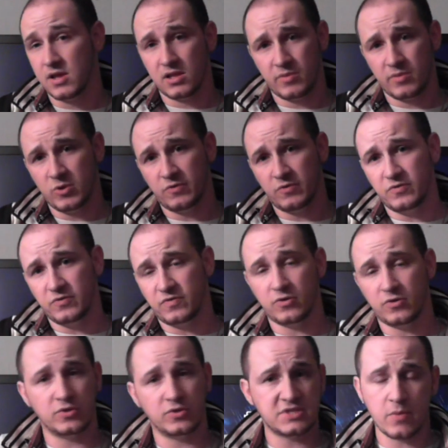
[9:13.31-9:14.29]
Let me know if you
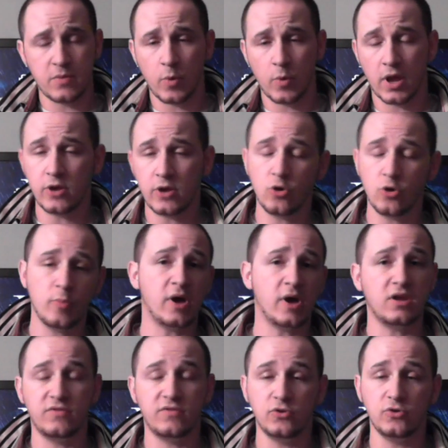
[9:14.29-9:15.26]
feel the same way I do
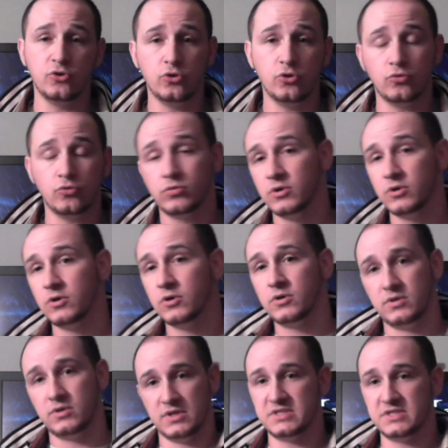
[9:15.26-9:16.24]
about it. If you do,
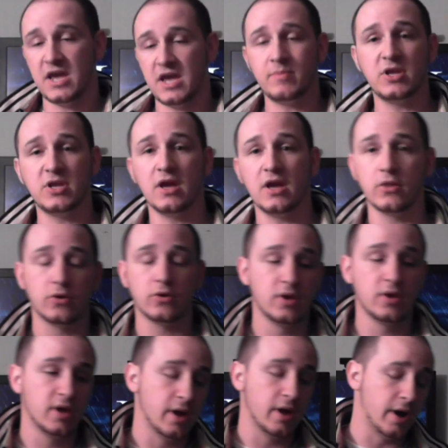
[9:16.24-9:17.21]
let's game together.
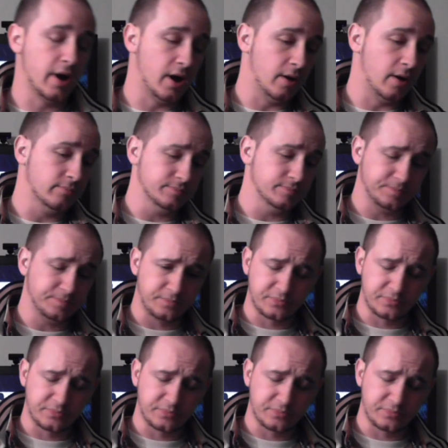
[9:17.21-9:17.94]
And